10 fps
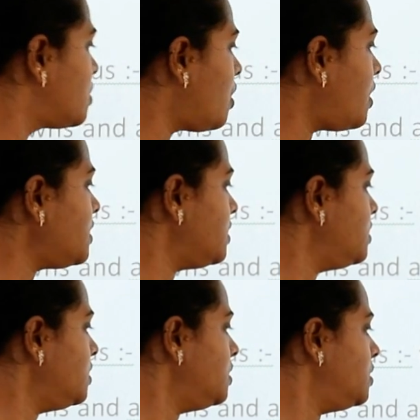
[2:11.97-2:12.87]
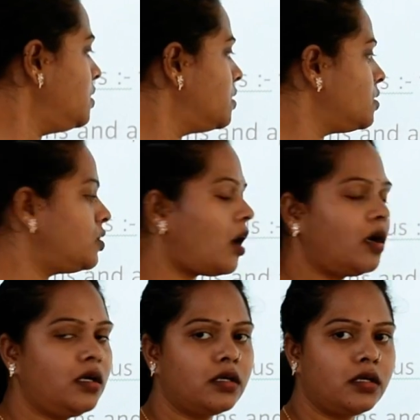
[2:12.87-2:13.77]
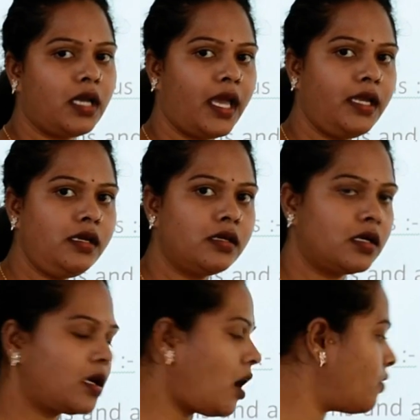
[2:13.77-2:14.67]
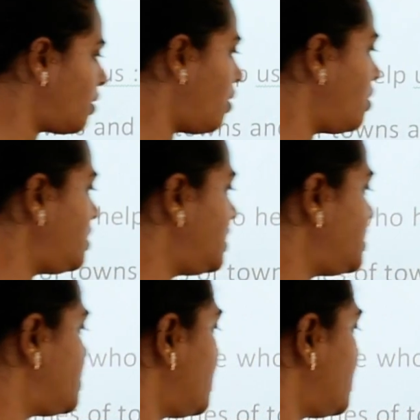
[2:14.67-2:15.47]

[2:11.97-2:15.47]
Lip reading: goat, dog, and cow. All these